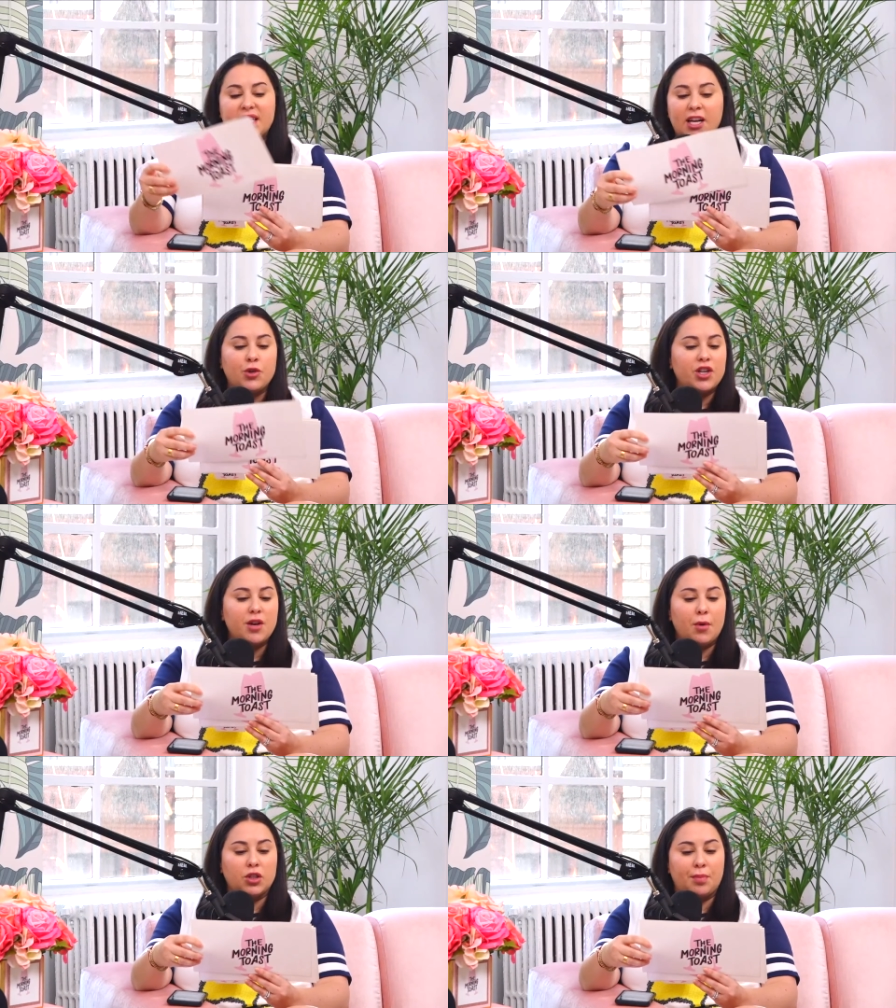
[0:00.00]
Hydration
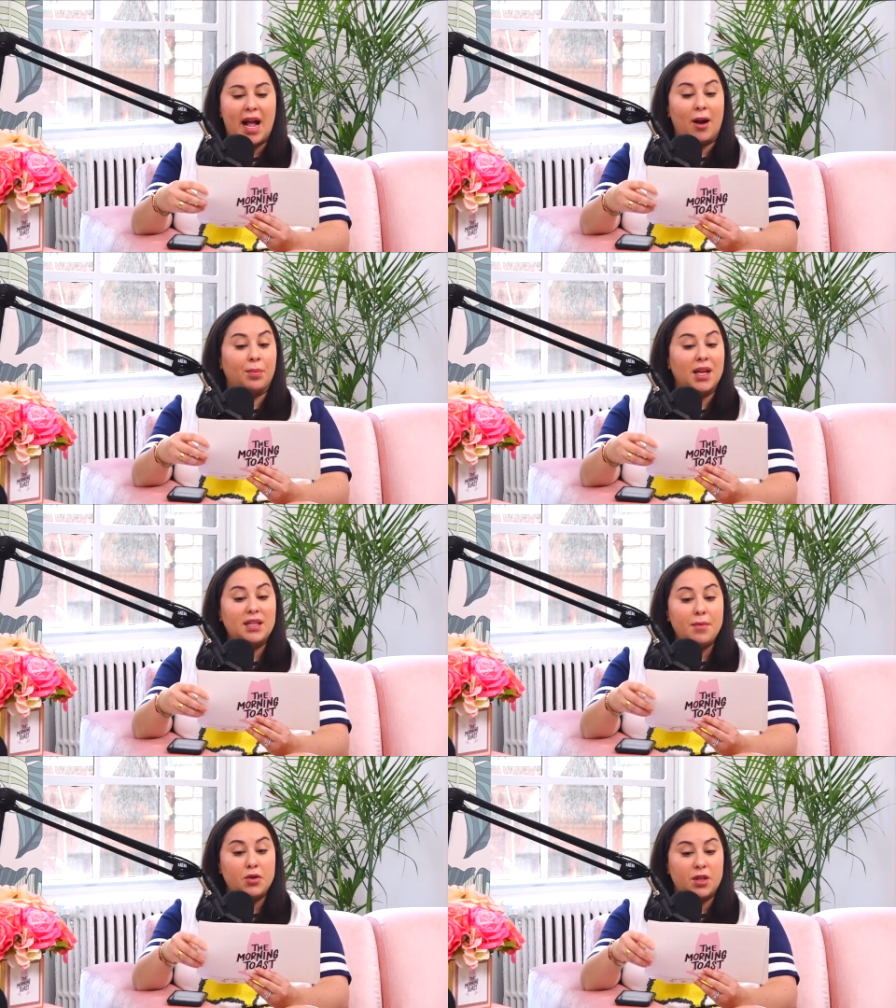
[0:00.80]
Multiplier Plus
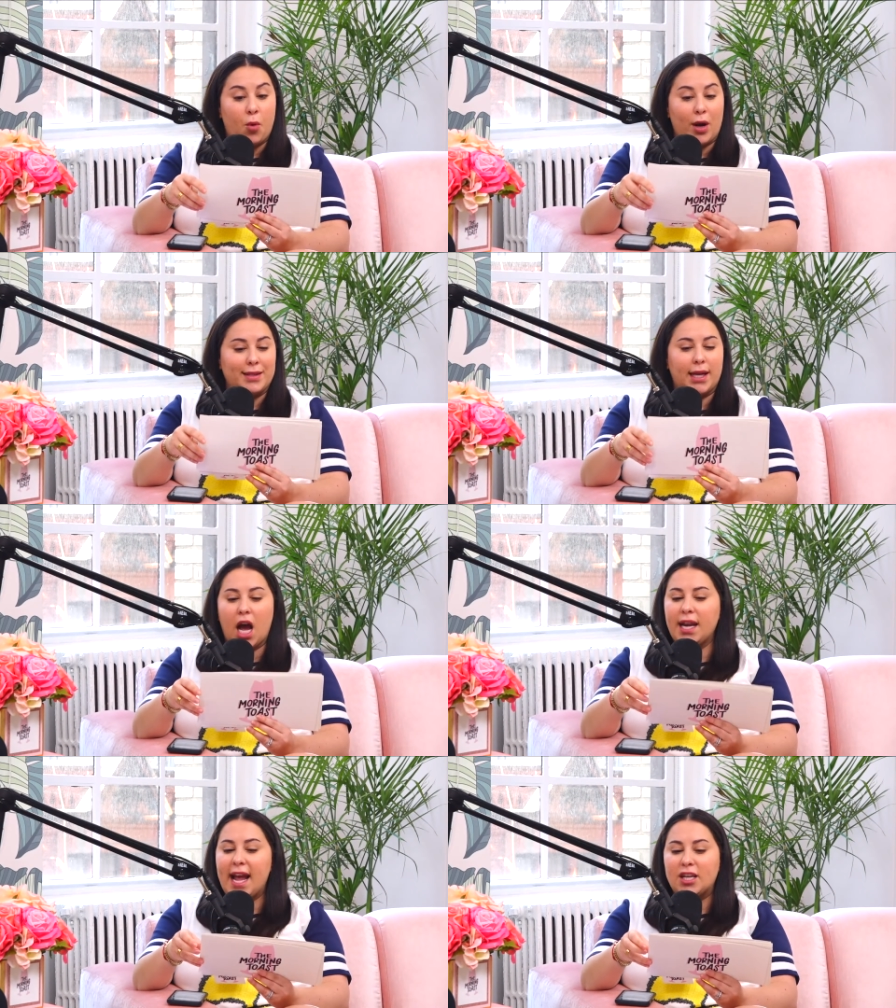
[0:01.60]
Immune Support is a
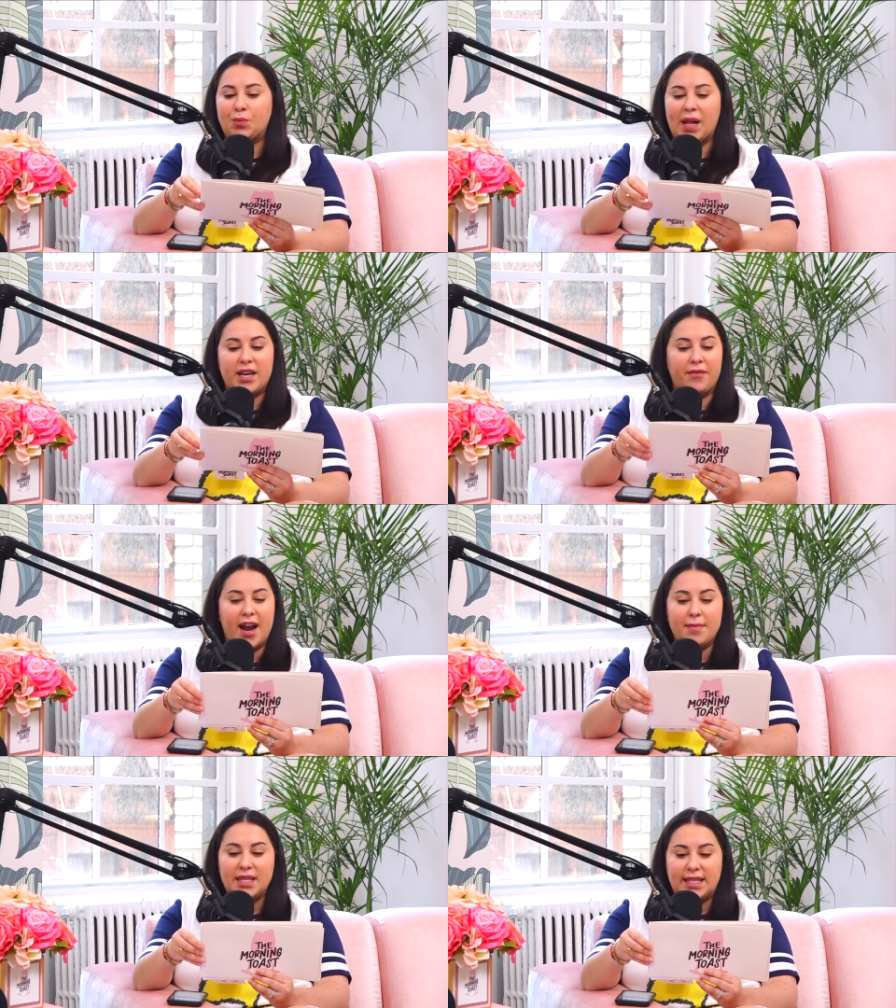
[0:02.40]
cutting-edge blend of
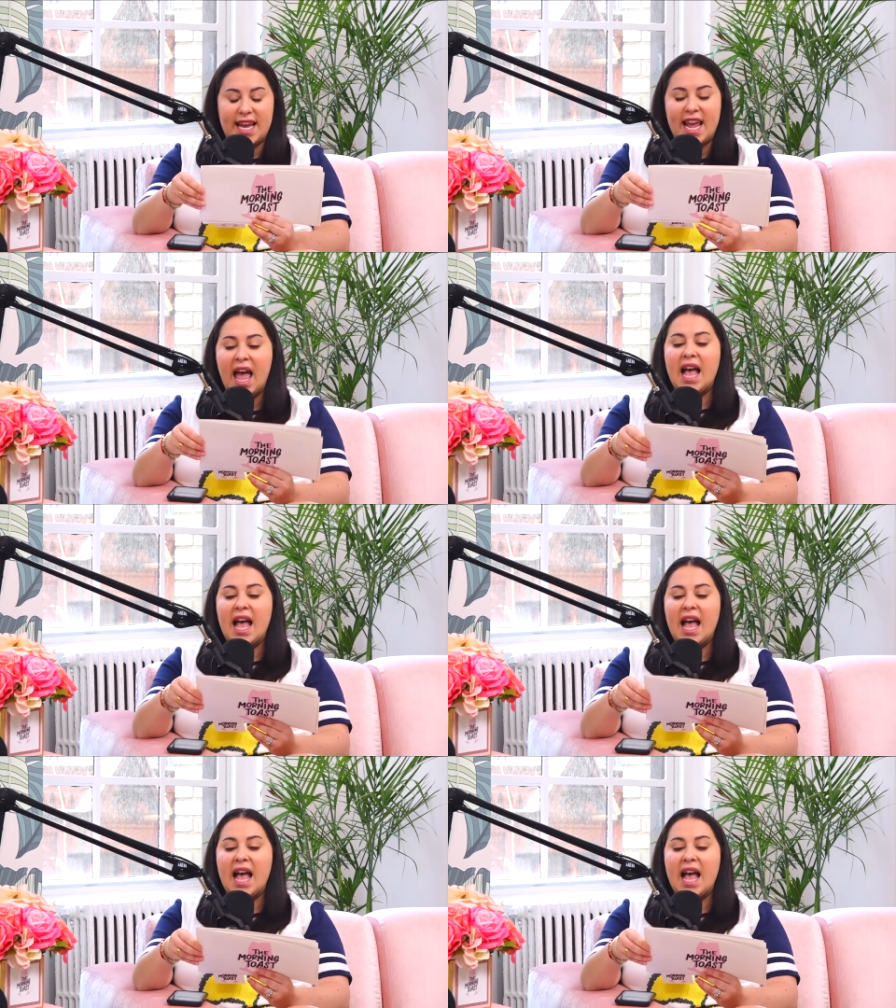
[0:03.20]
vitamin C,